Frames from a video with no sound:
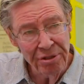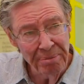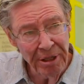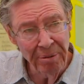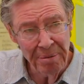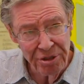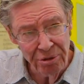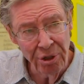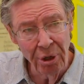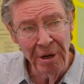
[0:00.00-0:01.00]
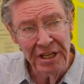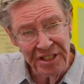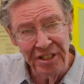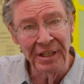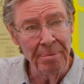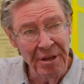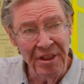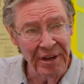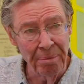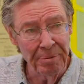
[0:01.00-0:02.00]
or medium range to a low range, still keep it in
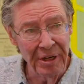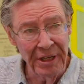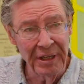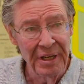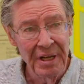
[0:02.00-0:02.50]
therapeutic,